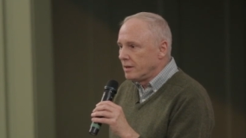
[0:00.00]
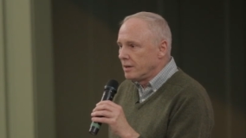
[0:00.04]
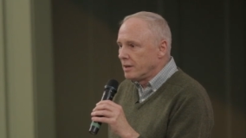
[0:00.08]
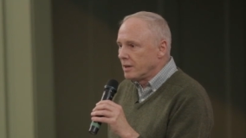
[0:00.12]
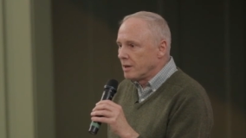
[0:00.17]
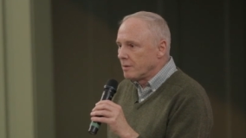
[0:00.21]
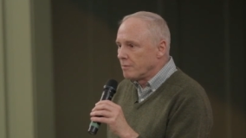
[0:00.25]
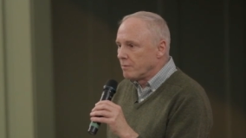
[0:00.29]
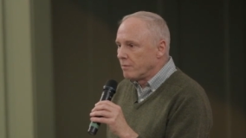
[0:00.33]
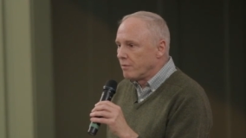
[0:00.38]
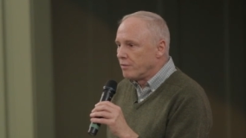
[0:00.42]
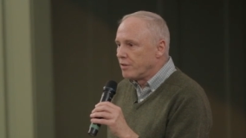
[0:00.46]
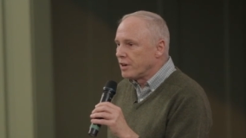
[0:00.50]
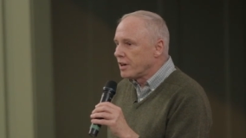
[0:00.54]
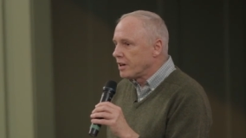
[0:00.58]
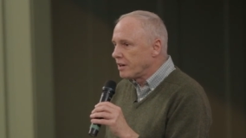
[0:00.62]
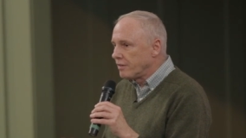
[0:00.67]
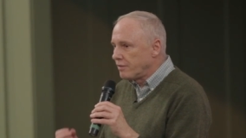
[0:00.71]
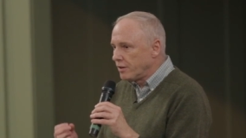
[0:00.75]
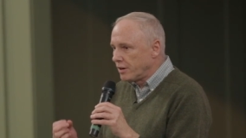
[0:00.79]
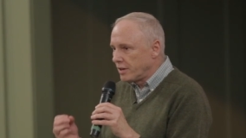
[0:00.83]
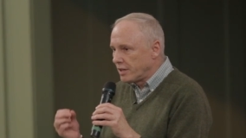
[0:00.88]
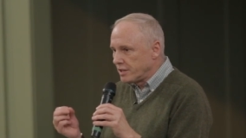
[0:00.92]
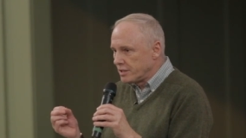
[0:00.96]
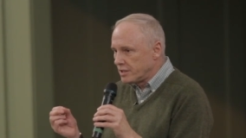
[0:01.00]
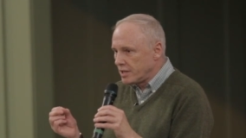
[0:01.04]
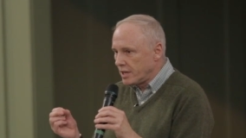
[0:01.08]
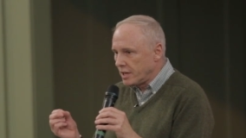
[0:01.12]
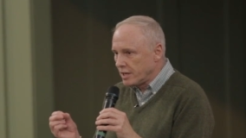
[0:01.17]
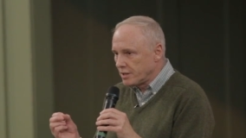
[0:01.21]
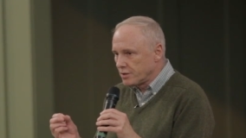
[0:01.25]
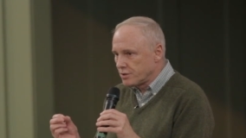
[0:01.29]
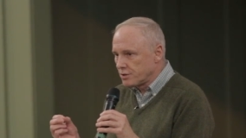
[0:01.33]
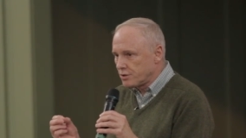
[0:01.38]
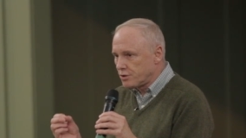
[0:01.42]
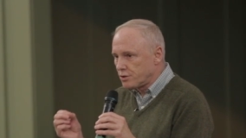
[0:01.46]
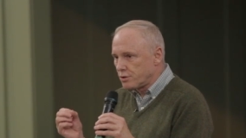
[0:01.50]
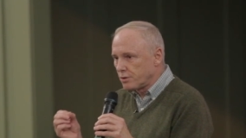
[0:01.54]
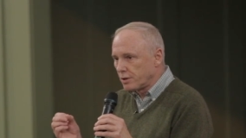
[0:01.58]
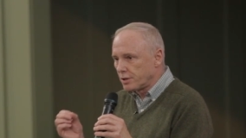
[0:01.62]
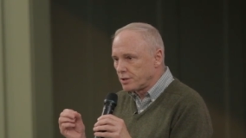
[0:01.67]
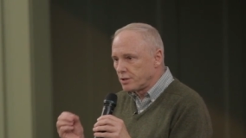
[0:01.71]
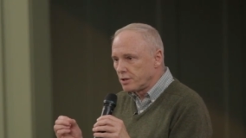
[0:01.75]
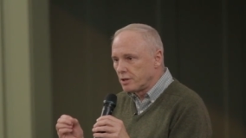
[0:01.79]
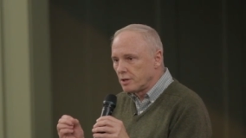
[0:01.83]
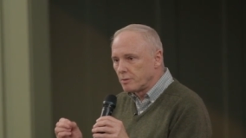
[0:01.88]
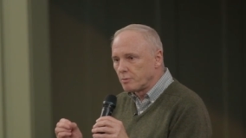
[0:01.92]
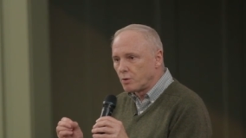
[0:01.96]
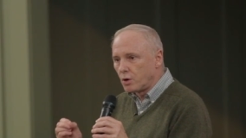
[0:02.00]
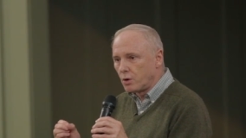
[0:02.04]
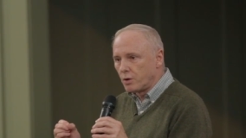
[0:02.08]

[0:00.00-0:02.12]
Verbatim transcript: Um, very, very intense short term